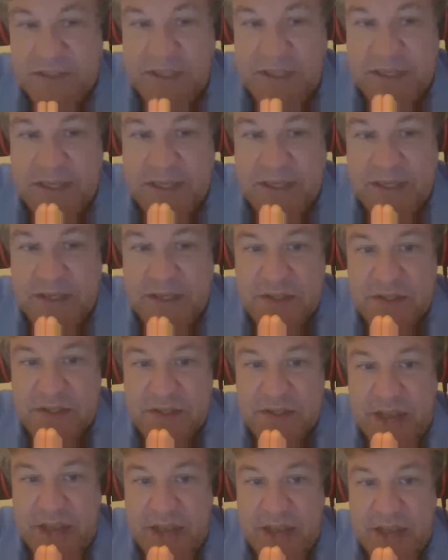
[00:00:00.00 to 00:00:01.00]
is
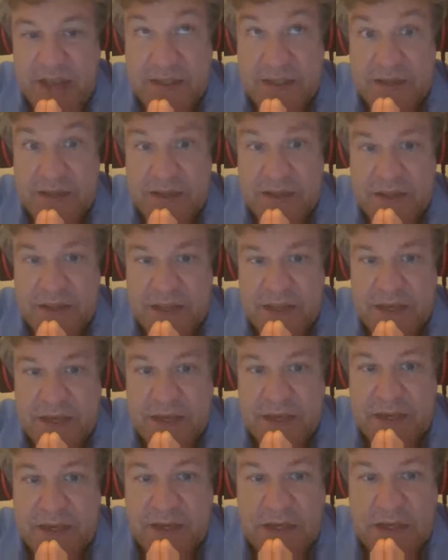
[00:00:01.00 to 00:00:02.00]
that
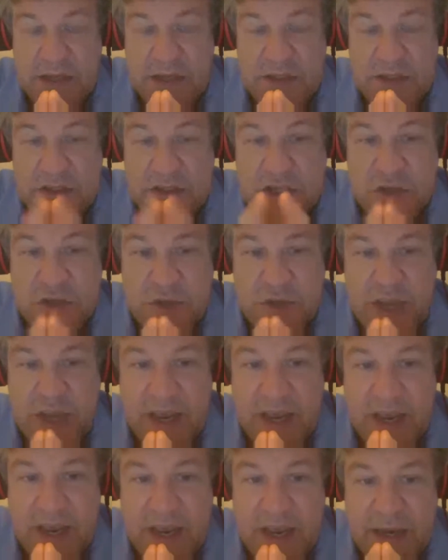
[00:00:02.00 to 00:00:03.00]
the
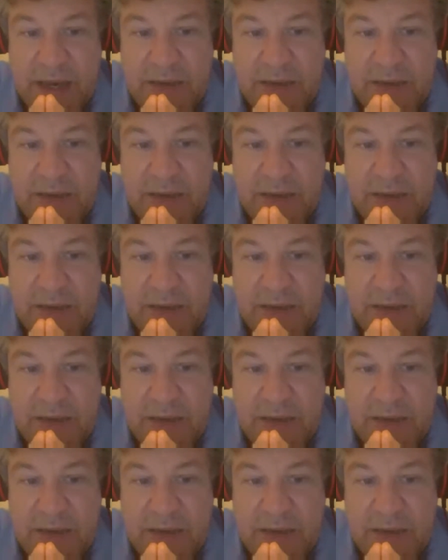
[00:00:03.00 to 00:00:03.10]
2K